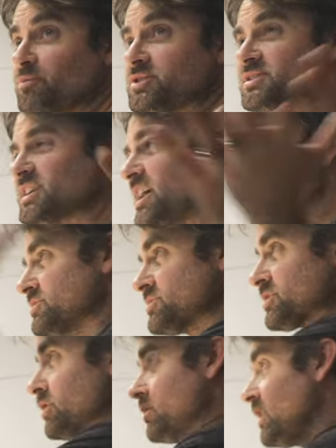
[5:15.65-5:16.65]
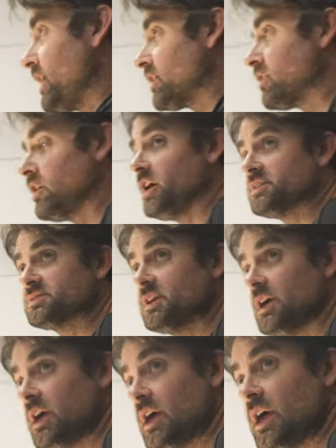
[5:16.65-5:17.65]
but just kind of skirt light across.
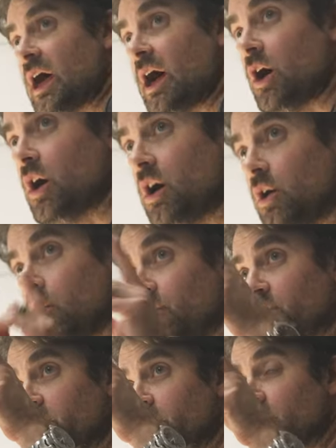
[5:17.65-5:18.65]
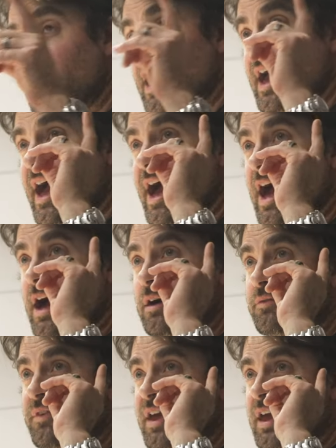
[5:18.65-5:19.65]
Over here, I
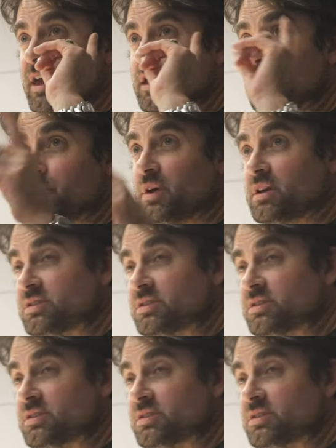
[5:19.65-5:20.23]
have a big